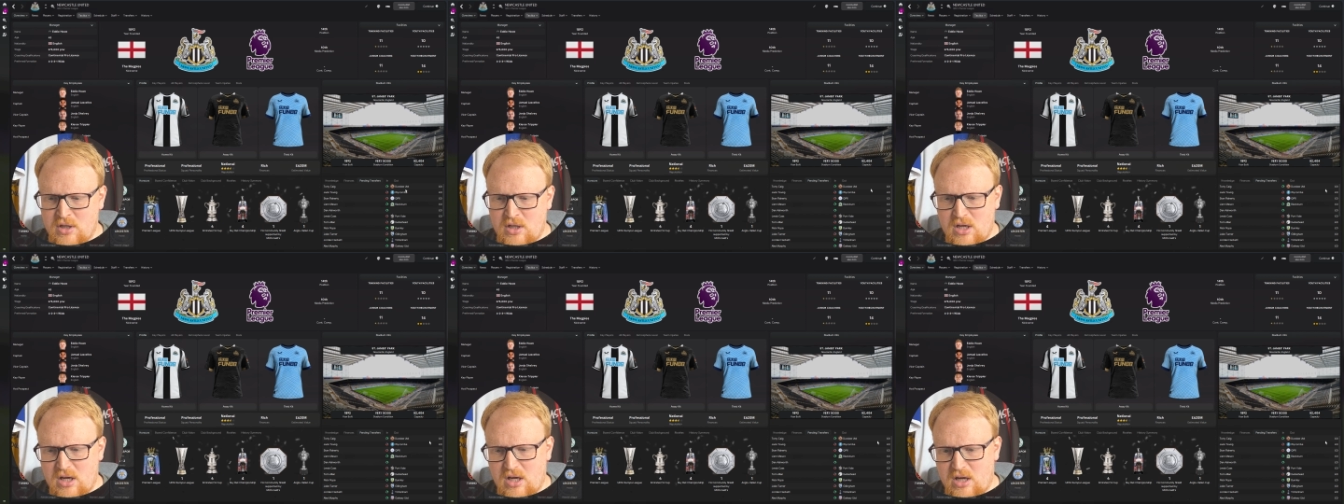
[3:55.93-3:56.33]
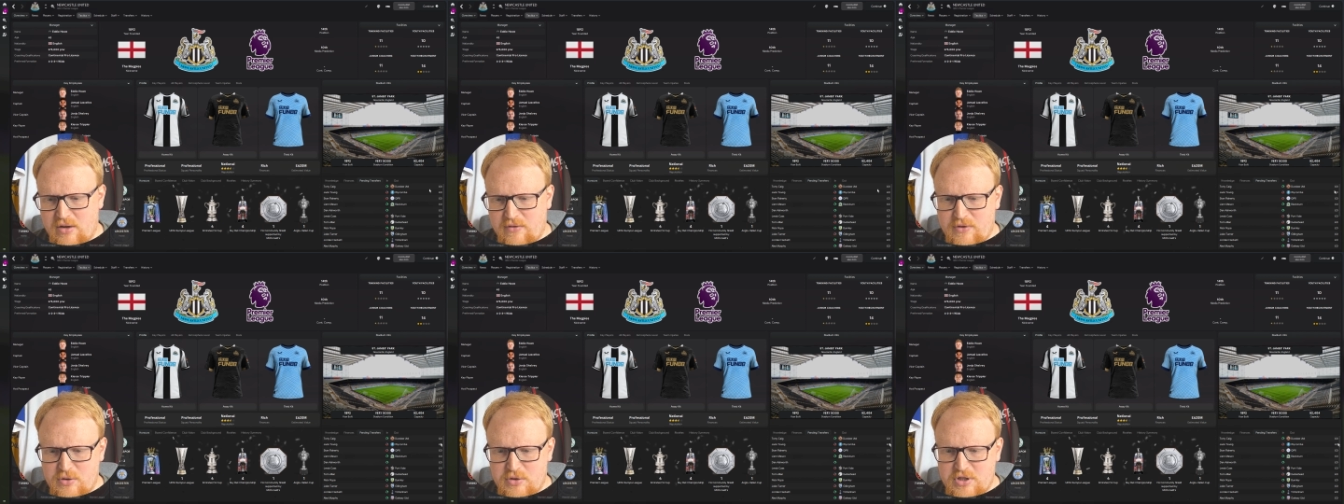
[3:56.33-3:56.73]
uh,
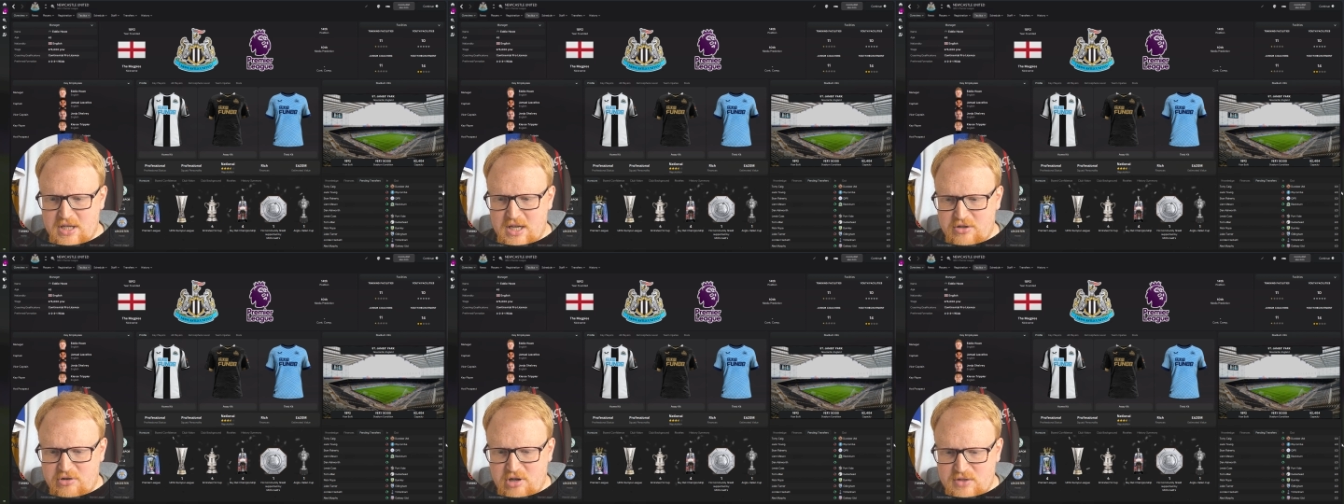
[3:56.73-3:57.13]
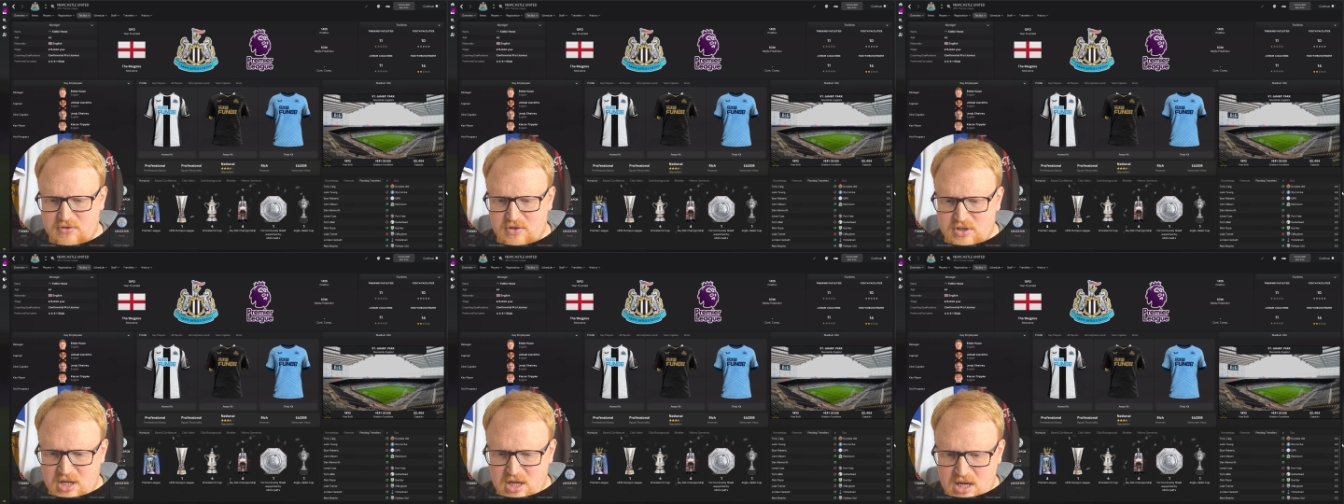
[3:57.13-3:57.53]
future data
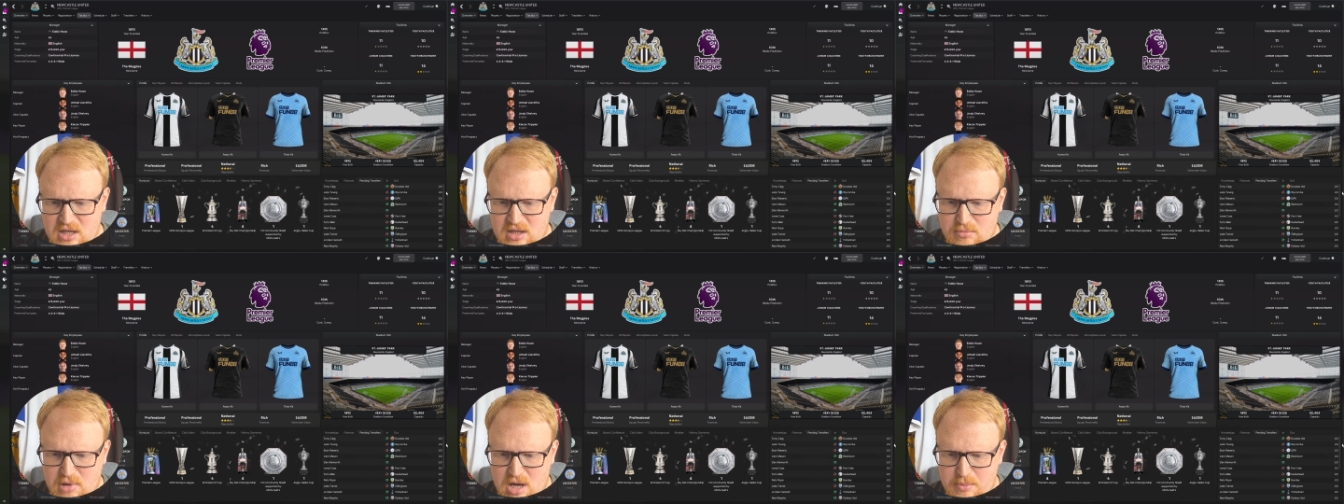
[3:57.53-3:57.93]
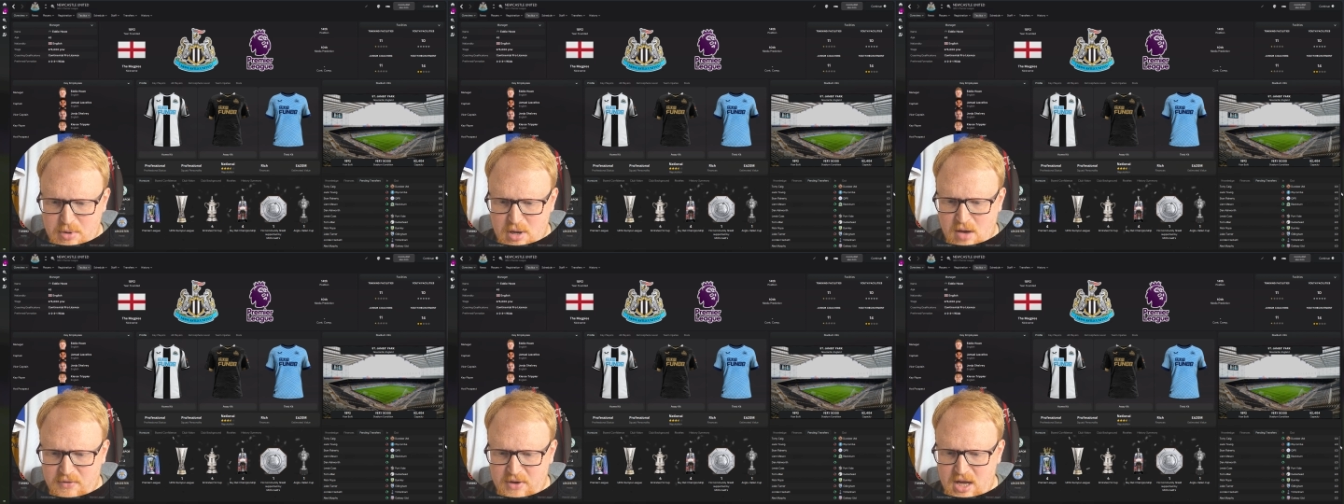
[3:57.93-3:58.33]
transfers here that might be
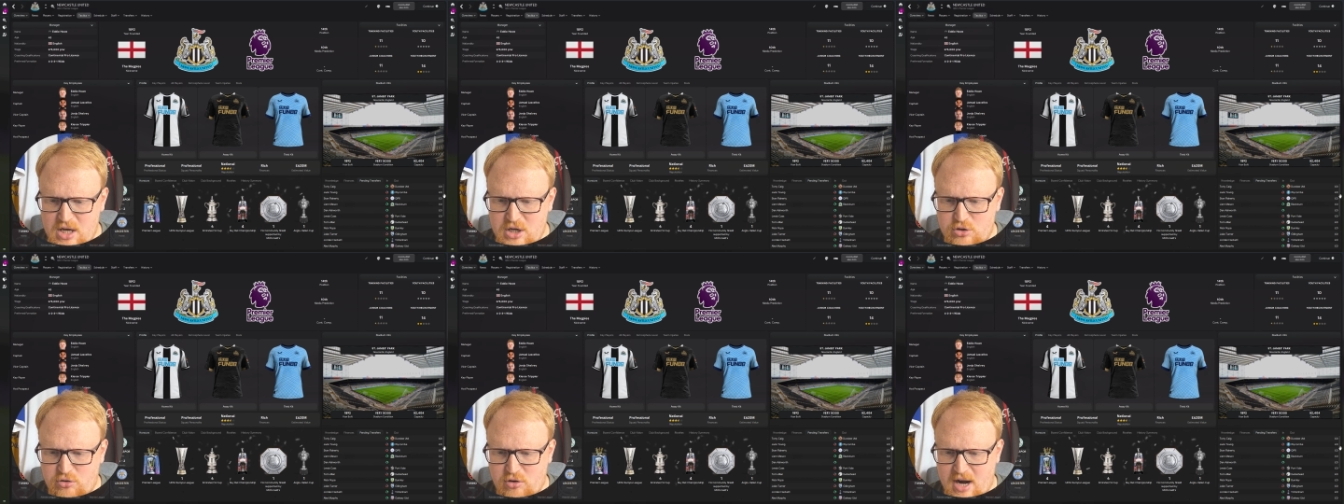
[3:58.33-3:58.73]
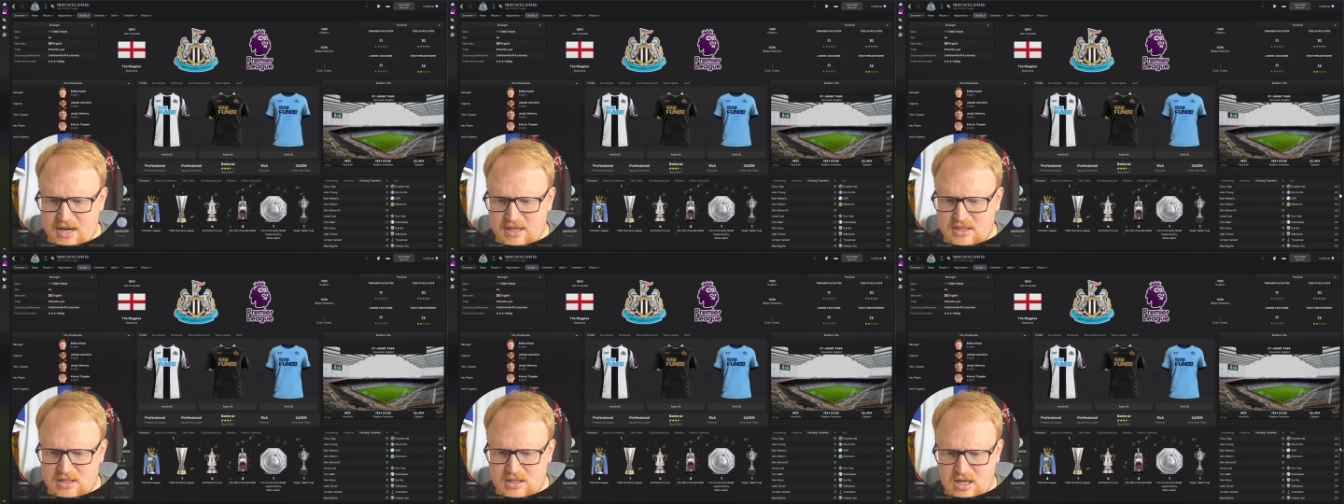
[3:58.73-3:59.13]
of
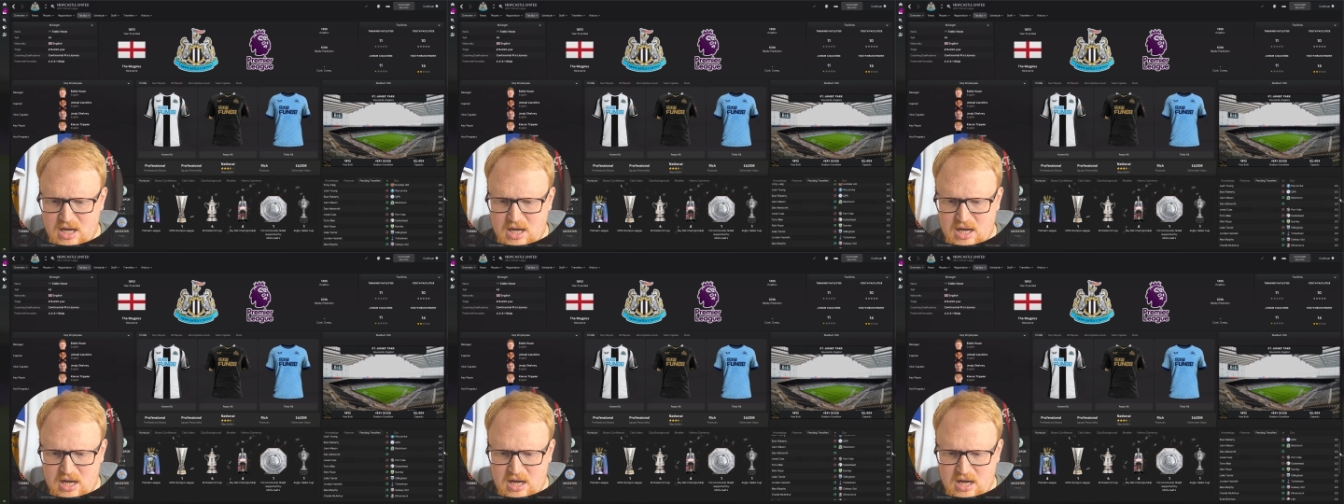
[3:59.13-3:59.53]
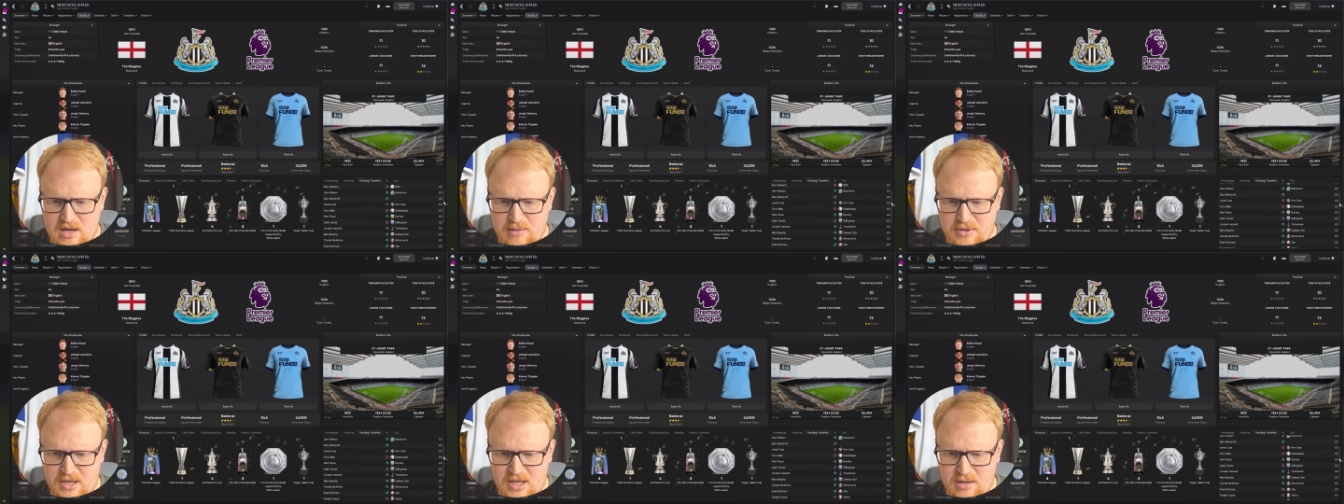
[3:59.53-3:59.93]
interest. Uh,
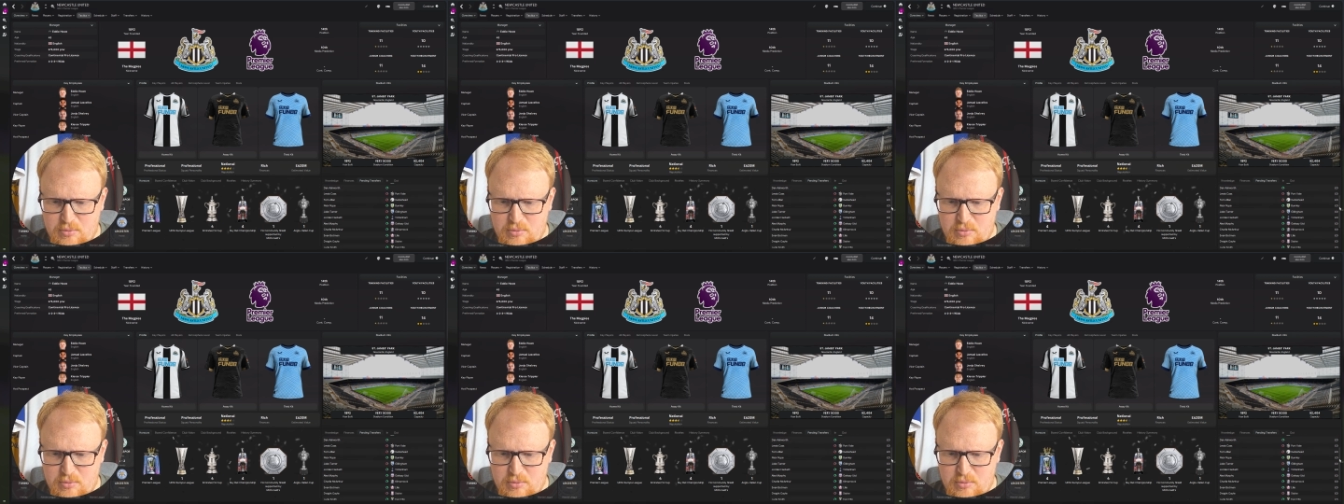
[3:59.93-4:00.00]
I'm thinking